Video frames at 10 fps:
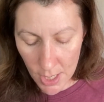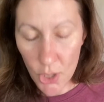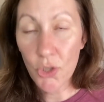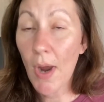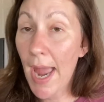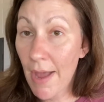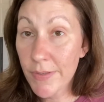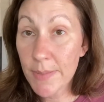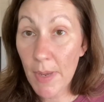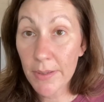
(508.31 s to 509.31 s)
So I have
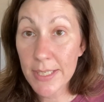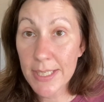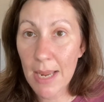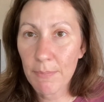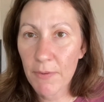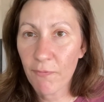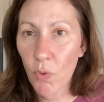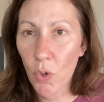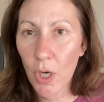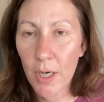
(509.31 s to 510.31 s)
smelled the scent
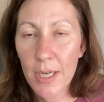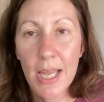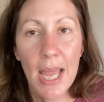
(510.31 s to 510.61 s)
before,